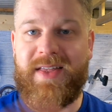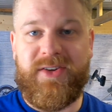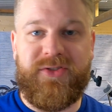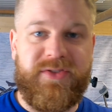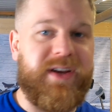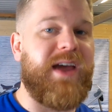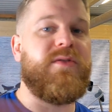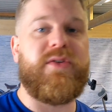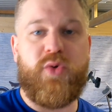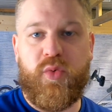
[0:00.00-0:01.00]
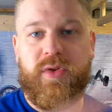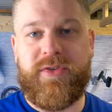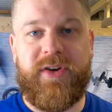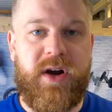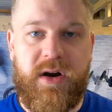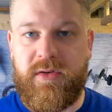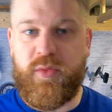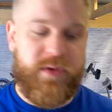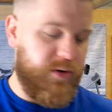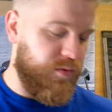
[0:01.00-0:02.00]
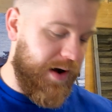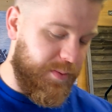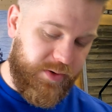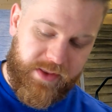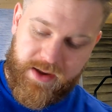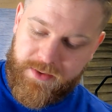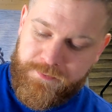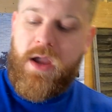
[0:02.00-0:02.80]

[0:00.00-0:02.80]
That's just to get rid of all the tar and all the crap on there.